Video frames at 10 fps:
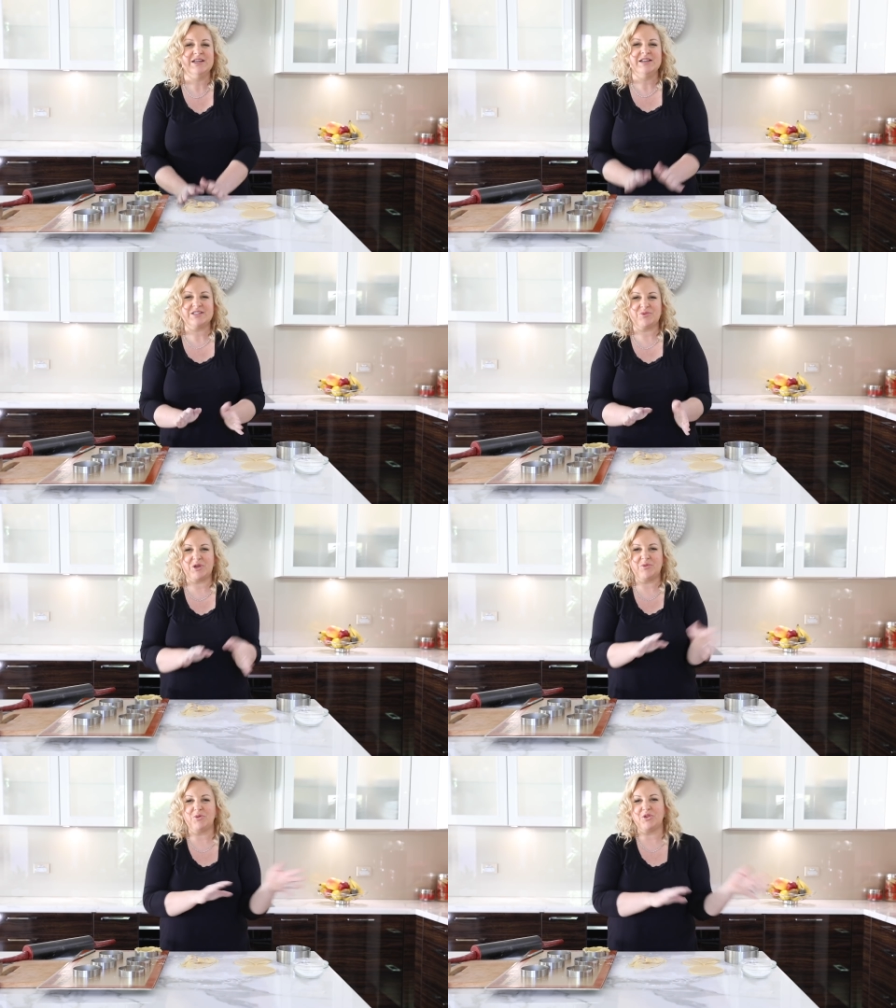so we
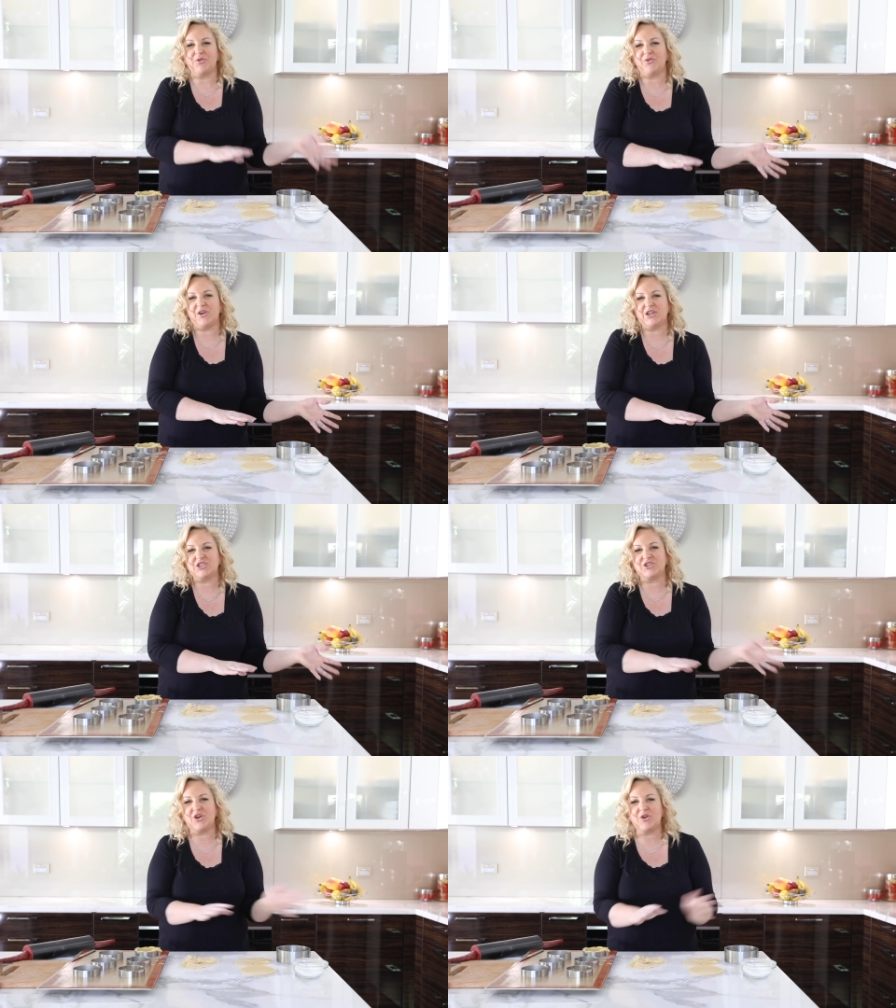can put the
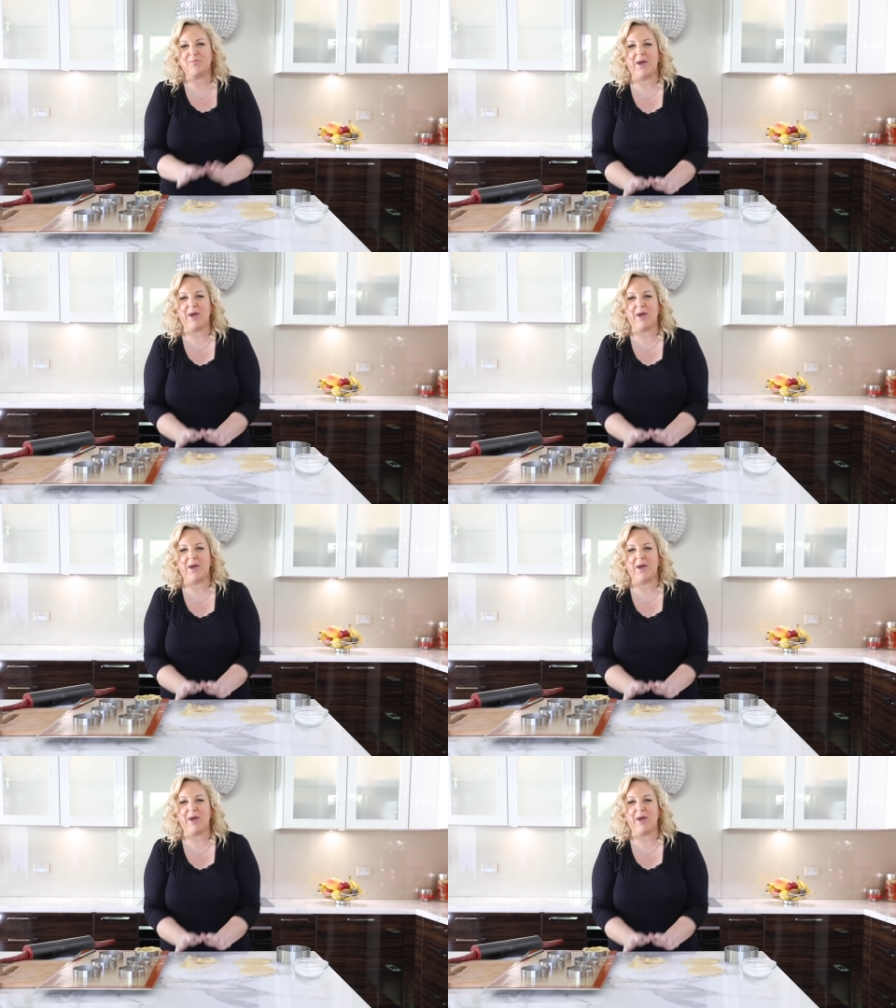fresh dough